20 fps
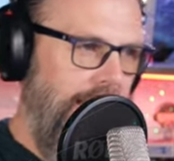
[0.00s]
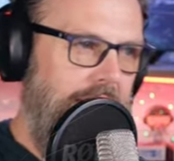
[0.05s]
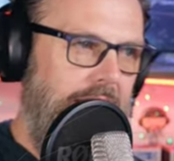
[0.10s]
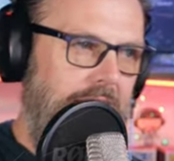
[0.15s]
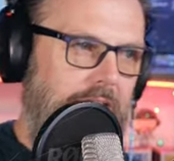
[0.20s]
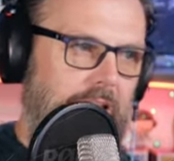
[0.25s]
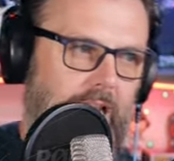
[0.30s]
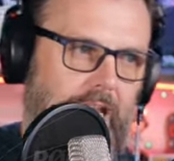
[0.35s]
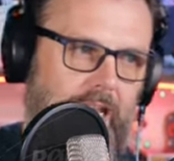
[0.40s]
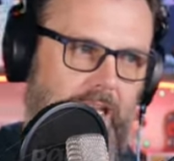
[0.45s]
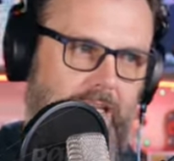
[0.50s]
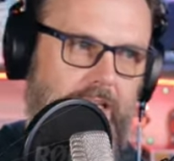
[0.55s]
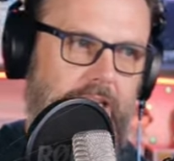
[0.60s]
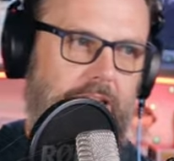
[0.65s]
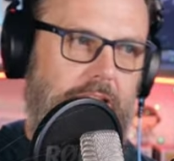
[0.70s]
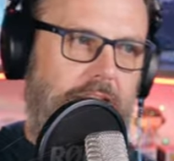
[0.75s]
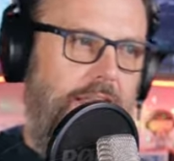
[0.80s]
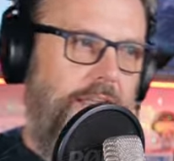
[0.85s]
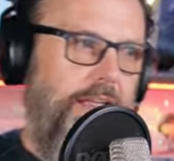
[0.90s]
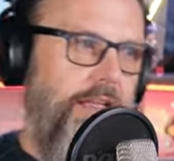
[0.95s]
Like,
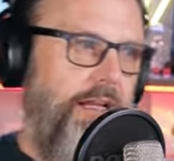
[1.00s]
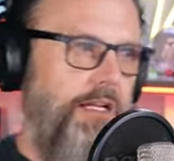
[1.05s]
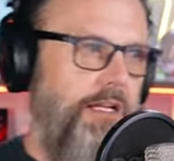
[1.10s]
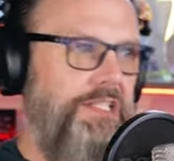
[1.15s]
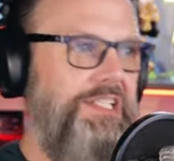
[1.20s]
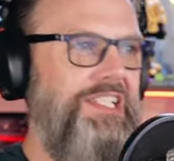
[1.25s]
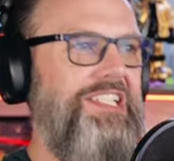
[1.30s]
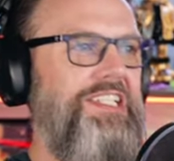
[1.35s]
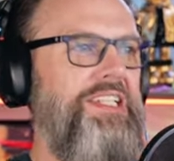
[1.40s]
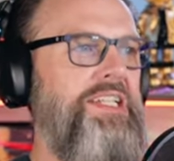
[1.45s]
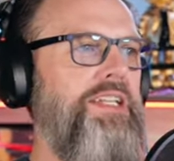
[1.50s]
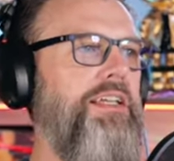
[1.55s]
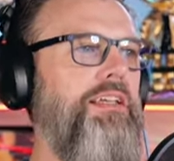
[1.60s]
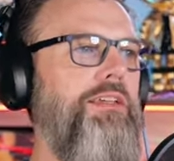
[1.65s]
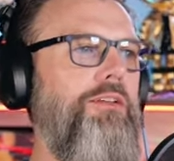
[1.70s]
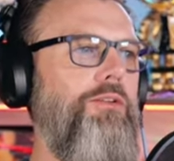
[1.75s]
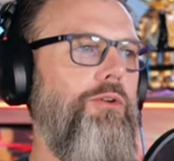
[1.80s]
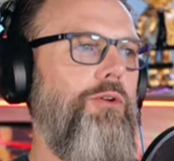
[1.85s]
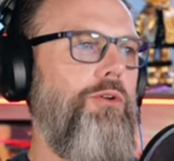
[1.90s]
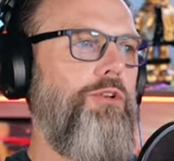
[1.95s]
at,
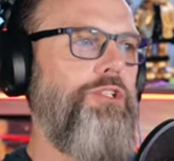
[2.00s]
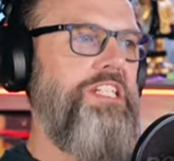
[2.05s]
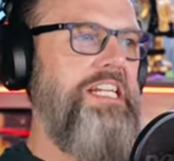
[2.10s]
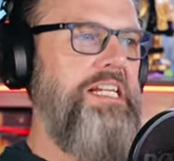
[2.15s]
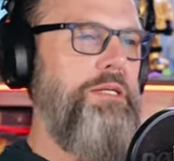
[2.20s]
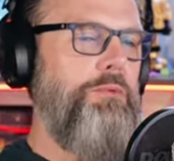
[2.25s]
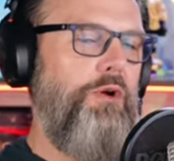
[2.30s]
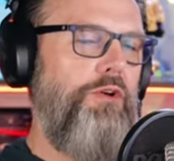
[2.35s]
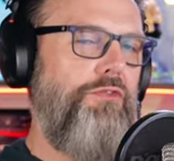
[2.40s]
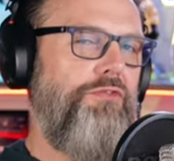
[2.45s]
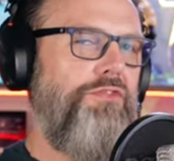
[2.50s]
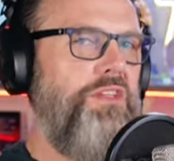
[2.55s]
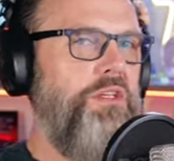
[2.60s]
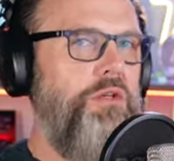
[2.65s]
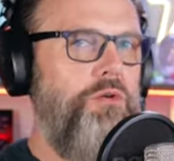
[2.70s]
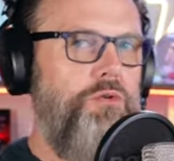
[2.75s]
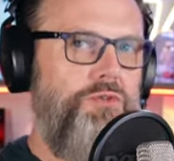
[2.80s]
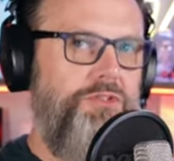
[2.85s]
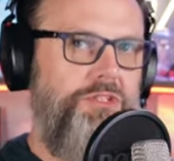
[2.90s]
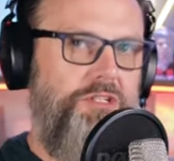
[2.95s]
until she
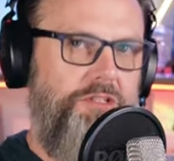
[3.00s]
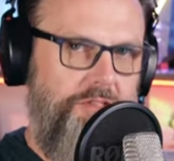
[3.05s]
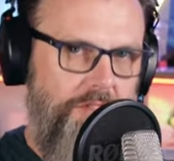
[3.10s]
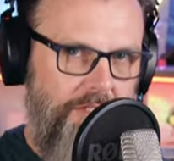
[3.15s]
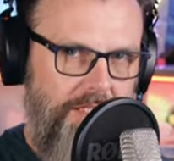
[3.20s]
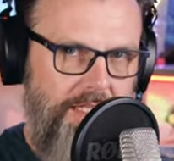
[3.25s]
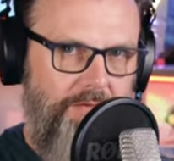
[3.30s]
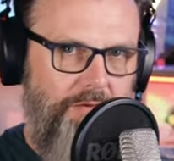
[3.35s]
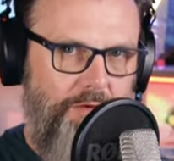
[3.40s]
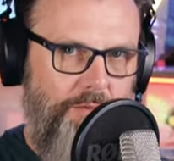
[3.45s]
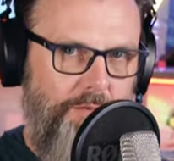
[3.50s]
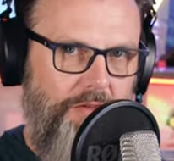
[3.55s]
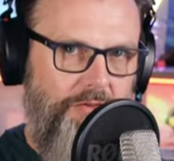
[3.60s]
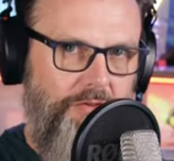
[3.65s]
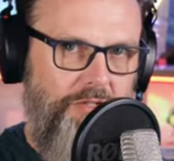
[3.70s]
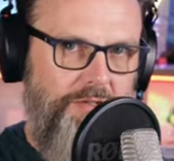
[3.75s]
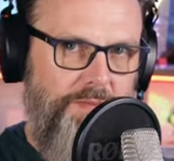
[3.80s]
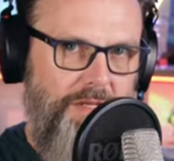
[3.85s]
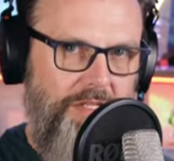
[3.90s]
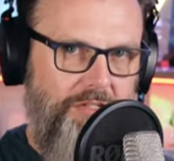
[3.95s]
refused to give
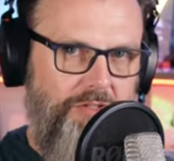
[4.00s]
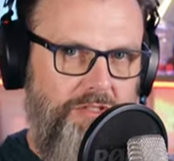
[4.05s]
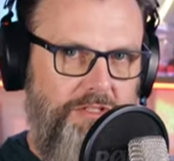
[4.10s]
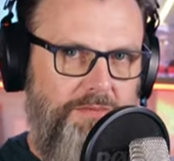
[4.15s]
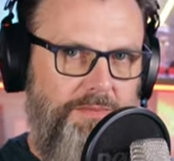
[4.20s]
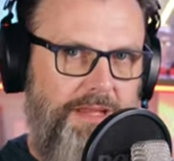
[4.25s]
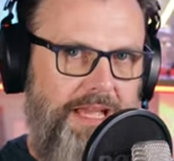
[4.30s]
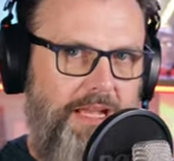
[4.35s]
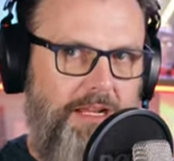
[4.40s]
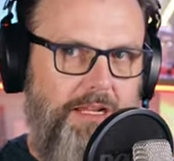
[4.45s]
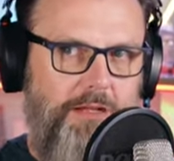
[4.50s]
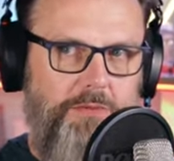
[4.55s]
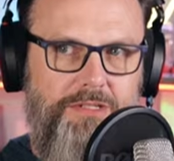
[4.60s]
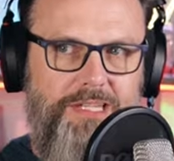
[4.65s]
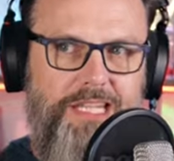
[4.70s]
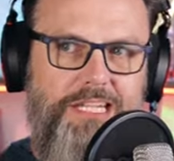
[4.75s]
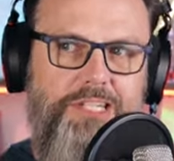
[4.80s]
your mother's pictures back,